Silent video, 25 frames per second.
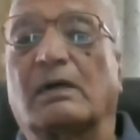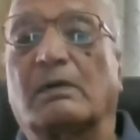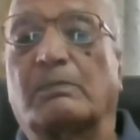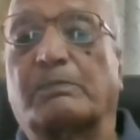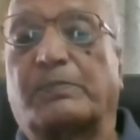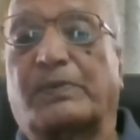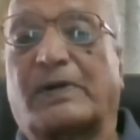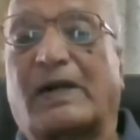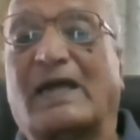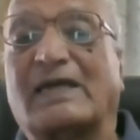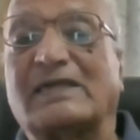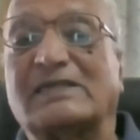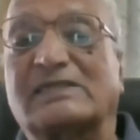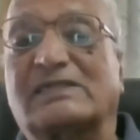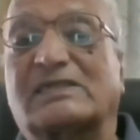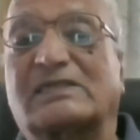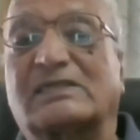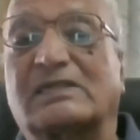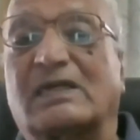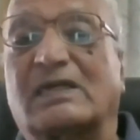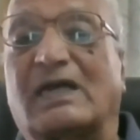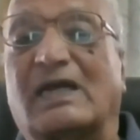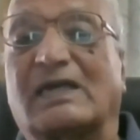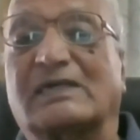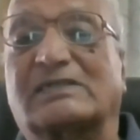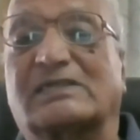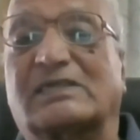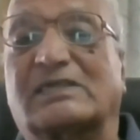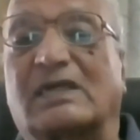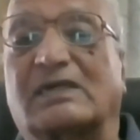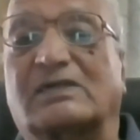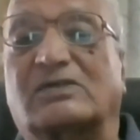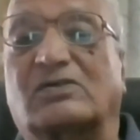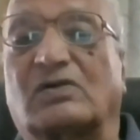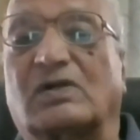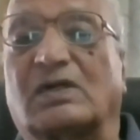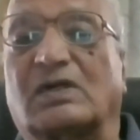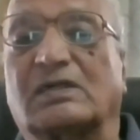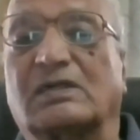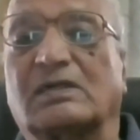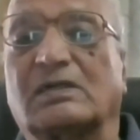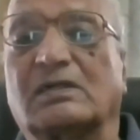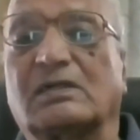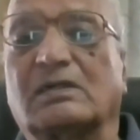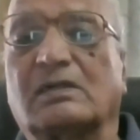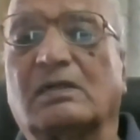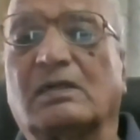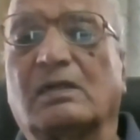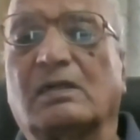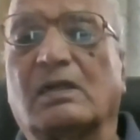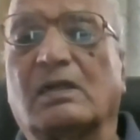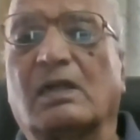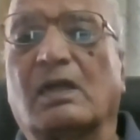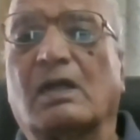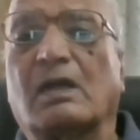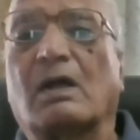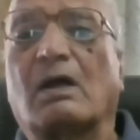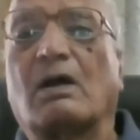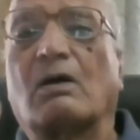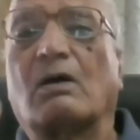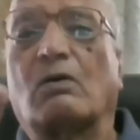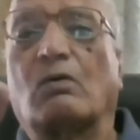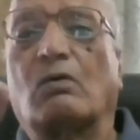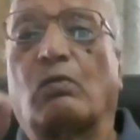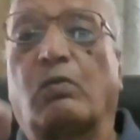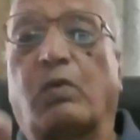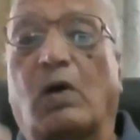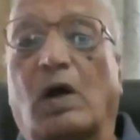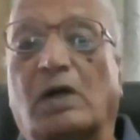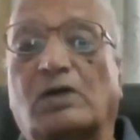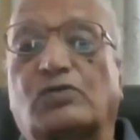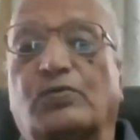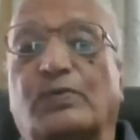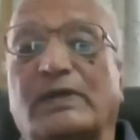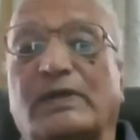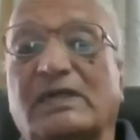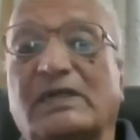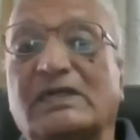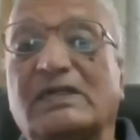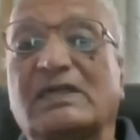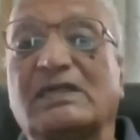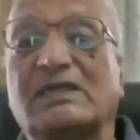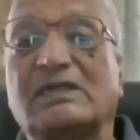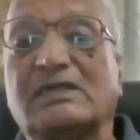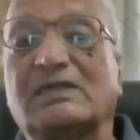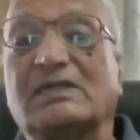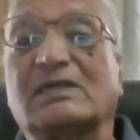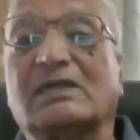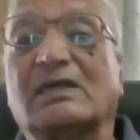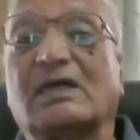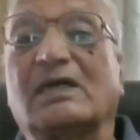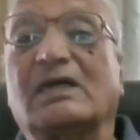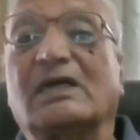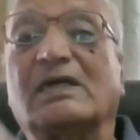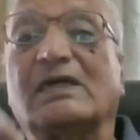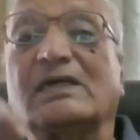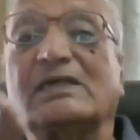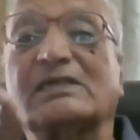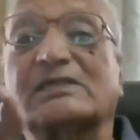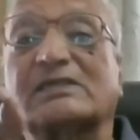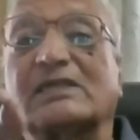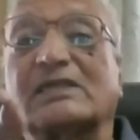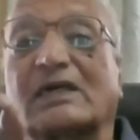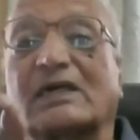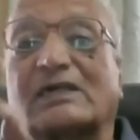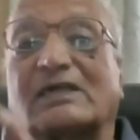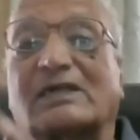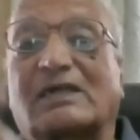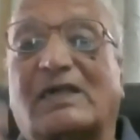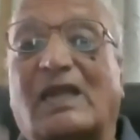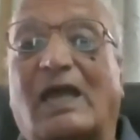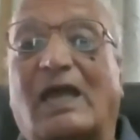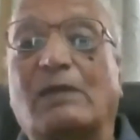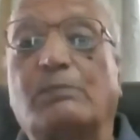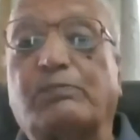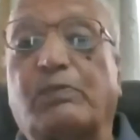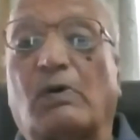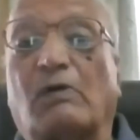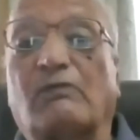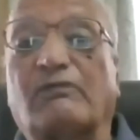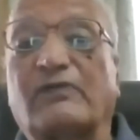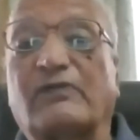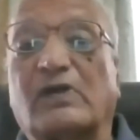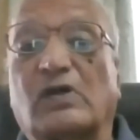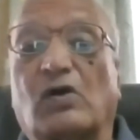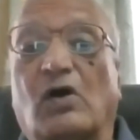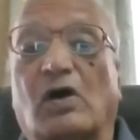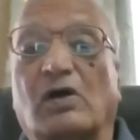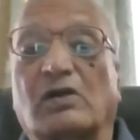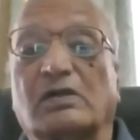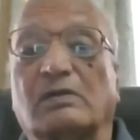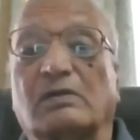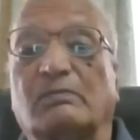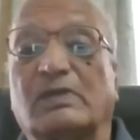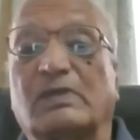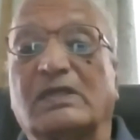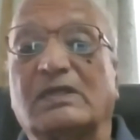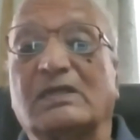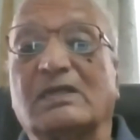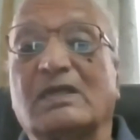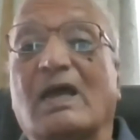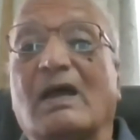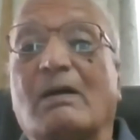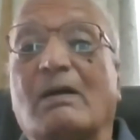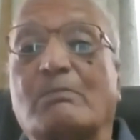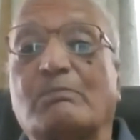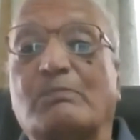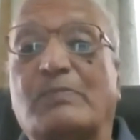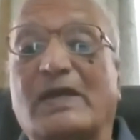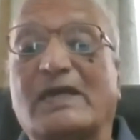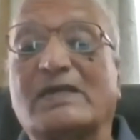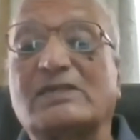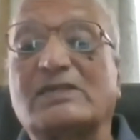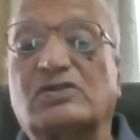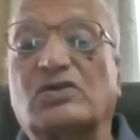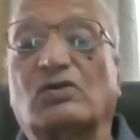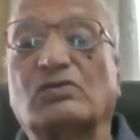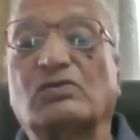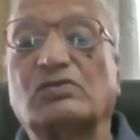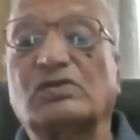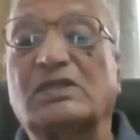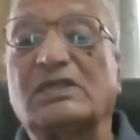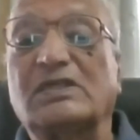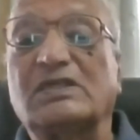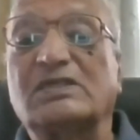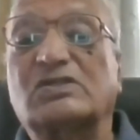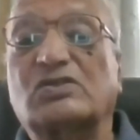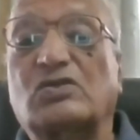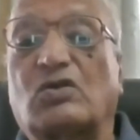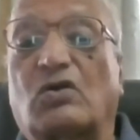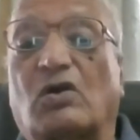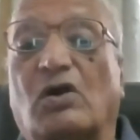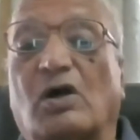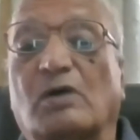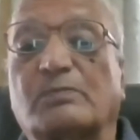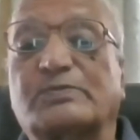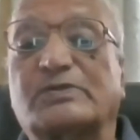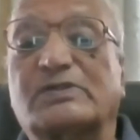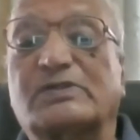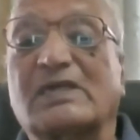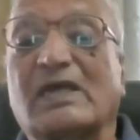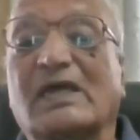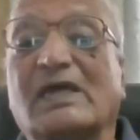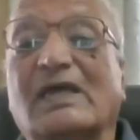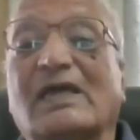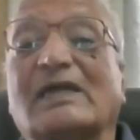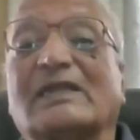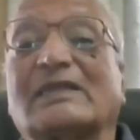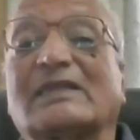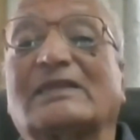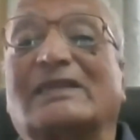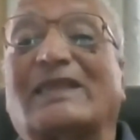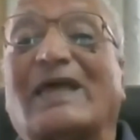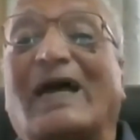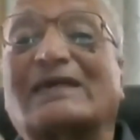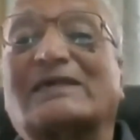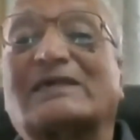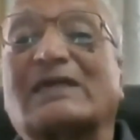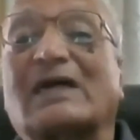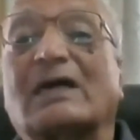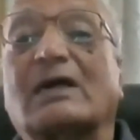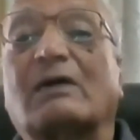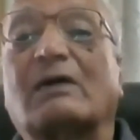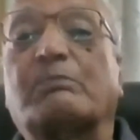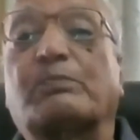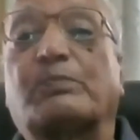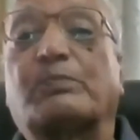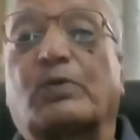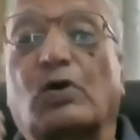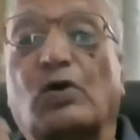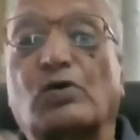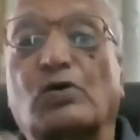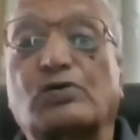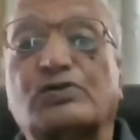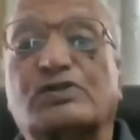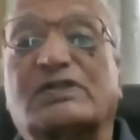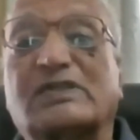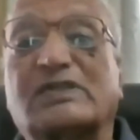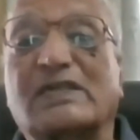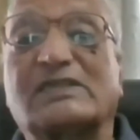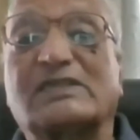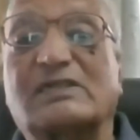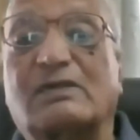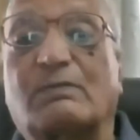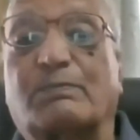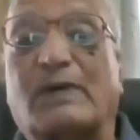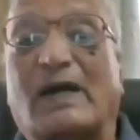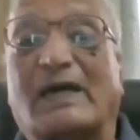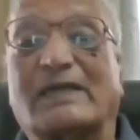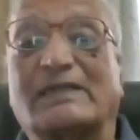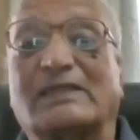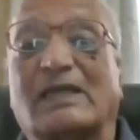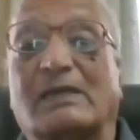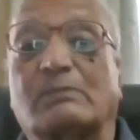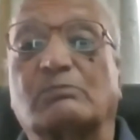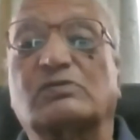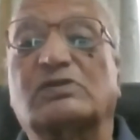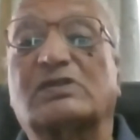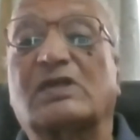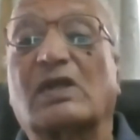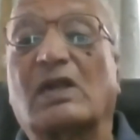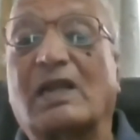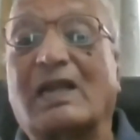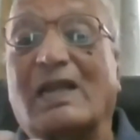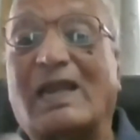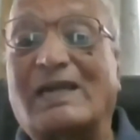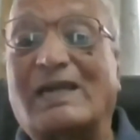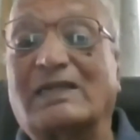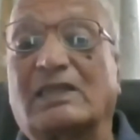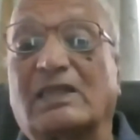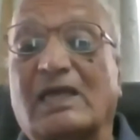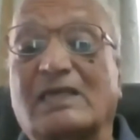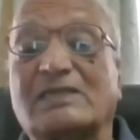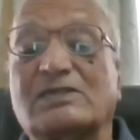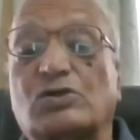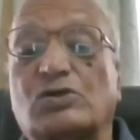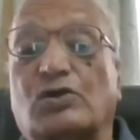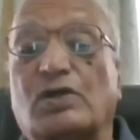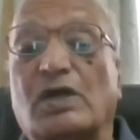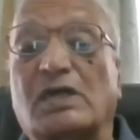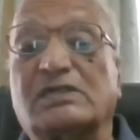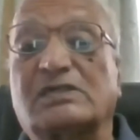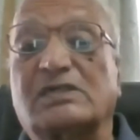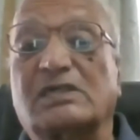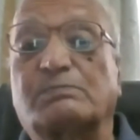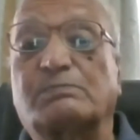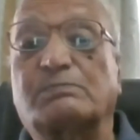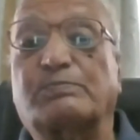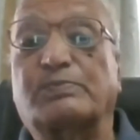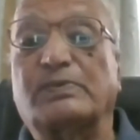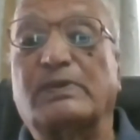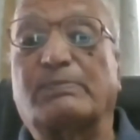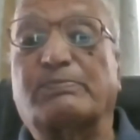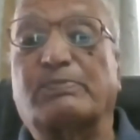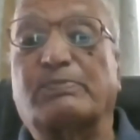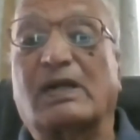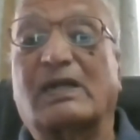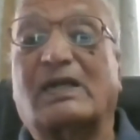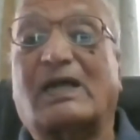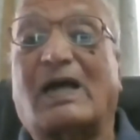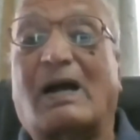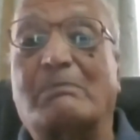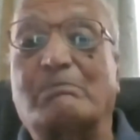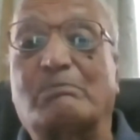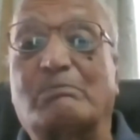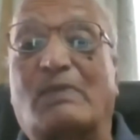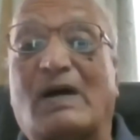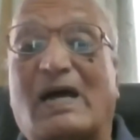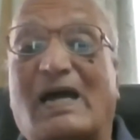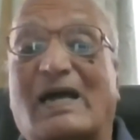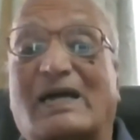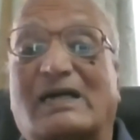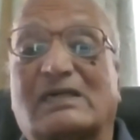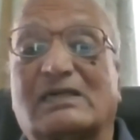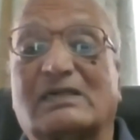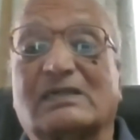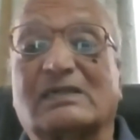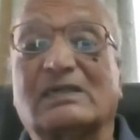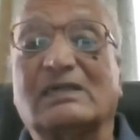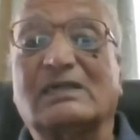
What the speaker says: price, etc. What we need is the type of economy based on these crops that are processed by them. So let the educated people come back